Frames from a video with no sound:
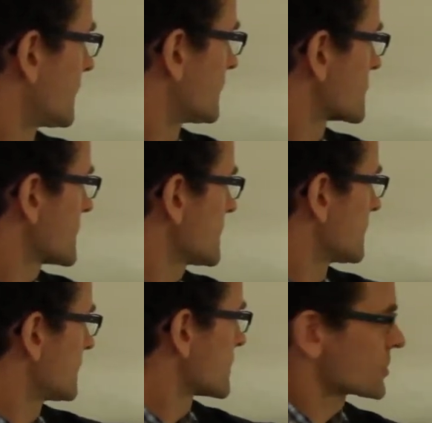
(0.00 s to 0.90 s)
You
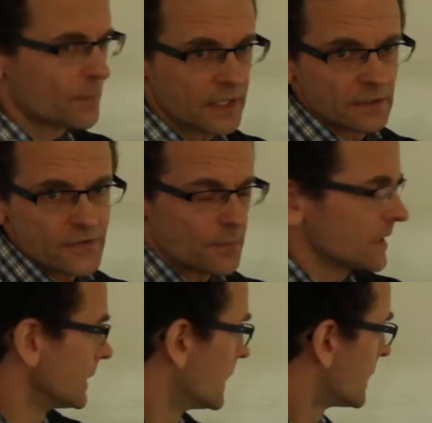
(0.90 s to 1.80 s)
see? Stop here, stop
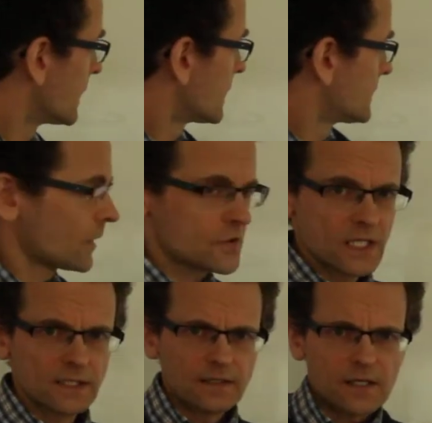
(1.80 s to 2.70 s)
here. Now you
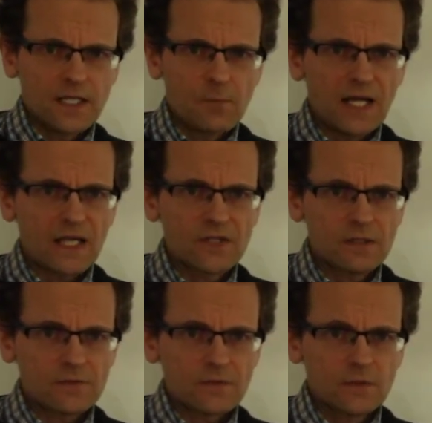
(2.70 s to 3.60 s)
see that there's an implied
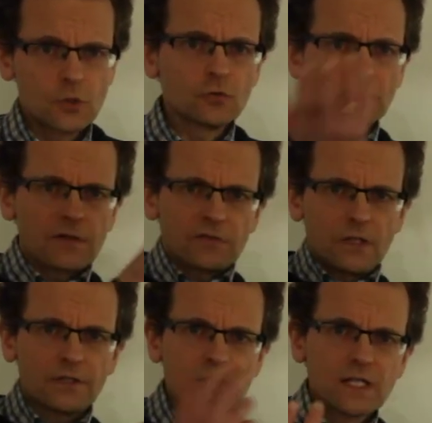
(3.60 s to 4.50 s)
sequence. You could have
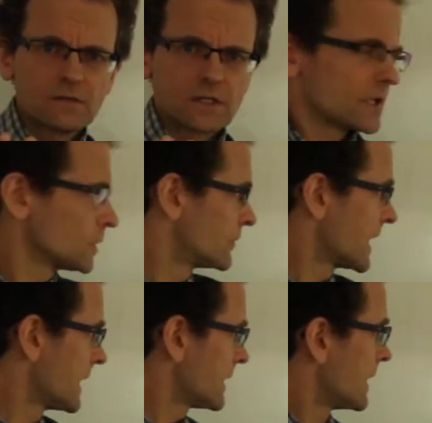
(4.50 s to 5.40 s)
another sequence, but over
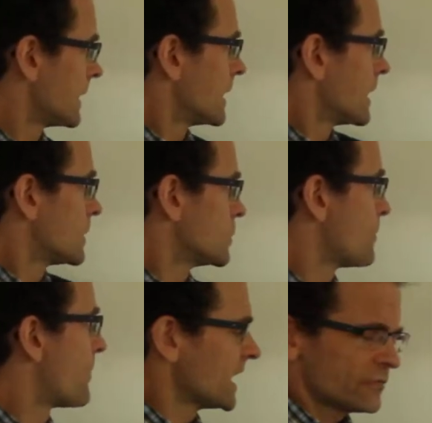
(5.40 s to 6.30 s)
here
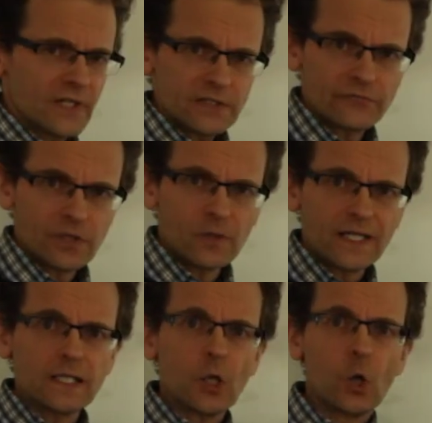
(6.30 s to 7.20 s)
you benefit from
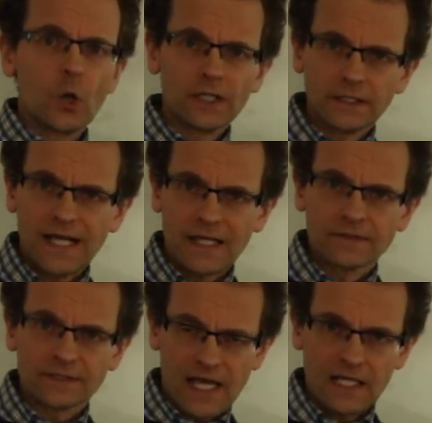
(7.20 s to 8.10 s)
already earlier
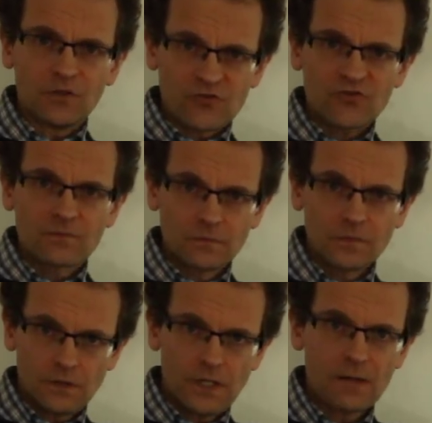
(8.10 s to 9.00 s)
entered elements
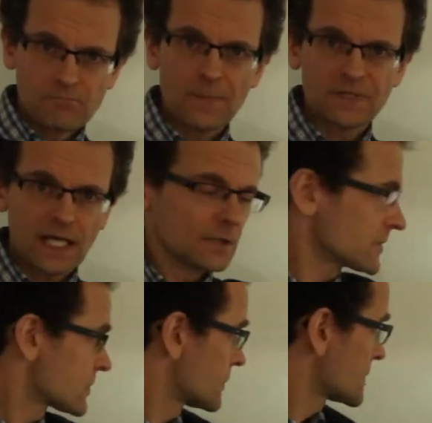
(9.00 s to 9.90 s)
and mapped elements. You